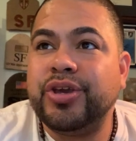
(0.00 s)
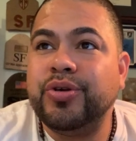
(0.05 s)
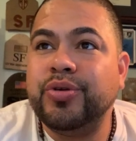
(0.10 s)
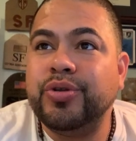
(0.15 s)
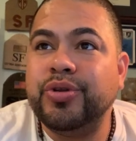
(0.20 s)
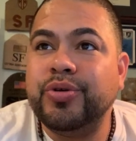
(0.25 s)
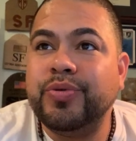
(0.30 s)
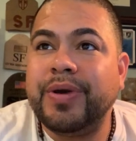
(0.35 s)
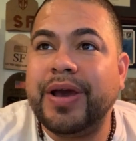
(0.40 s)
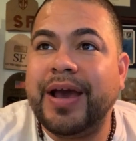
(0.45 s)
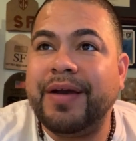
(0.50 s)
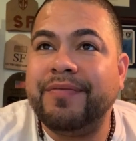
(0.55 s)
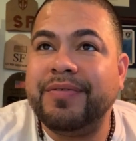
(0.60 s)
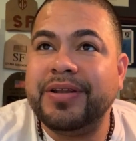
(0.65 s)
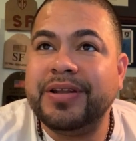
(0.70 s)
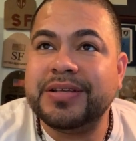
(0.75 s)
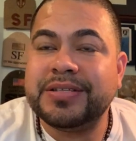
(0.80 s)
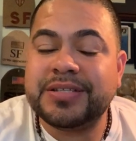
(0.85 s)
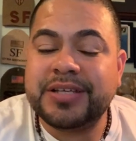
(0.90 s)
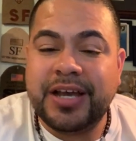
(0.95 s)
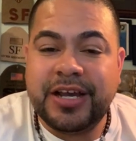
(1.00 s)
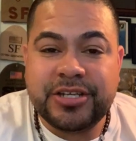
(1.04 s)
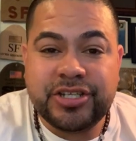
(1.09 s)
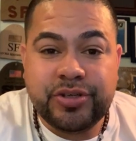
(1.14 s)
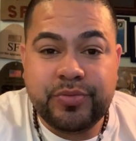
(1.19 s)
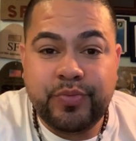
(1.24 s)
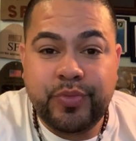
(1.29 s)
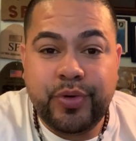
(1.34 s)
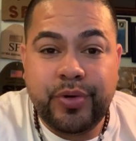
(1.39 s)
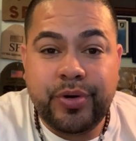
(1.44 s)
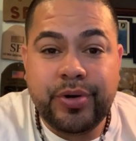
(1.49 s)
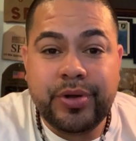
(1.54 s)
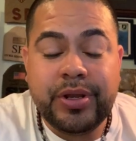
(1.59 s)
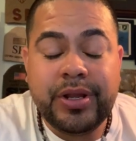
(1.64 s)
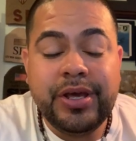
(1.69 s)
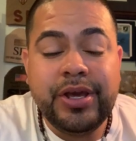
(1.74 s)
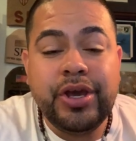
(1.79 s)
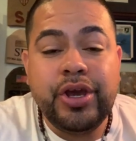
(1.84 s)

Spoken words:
you do have a discussion board.